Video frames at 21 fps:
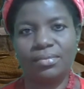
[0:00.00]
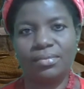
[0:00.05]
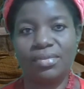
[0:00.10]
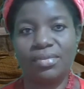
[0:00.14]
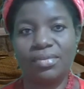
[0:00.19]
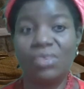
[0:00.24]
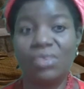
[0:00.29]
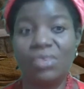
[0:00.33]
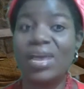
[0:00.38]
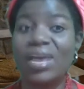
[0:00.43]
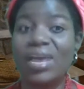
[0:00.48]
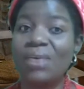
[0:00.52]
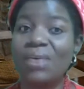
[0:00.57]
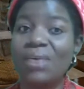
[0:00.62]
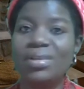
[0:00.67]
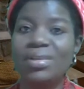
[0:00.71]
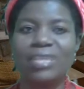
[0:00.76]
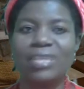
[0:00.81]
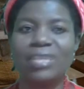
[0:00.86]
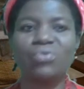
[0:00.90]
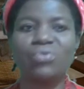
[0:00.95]
You heard what
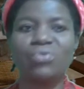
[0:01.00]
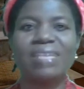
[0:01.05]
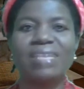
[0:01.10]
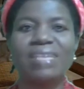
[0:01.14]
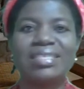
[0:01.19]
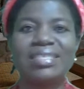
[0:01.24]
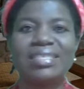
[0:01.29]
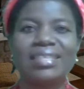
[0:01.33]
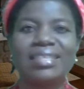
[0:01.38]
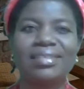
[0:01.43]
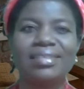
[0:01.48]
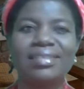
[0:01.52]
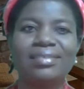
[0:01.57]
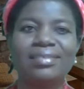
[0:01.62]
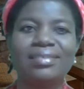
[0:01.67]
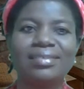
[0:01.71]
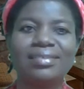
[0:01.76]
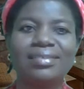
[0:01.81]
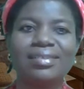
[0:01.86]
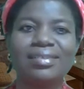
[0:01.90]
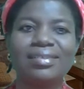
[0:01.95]
that woman said.
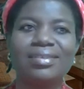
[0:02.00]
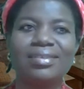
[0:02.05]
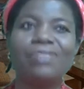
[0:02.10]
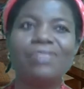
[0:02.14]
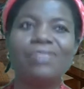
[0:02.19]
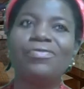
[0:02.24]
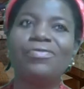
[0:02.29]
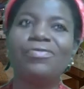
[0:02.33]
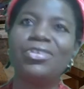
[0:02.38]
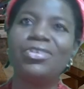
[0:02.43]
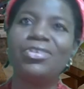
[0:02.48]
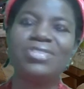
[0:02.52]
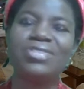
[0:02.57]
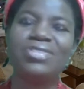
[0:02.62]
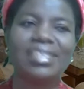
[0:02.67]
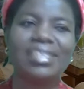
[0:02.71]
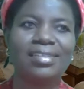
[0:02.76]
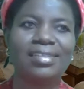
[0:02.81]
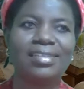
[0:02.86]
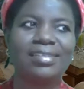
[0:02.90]
Unfortunately,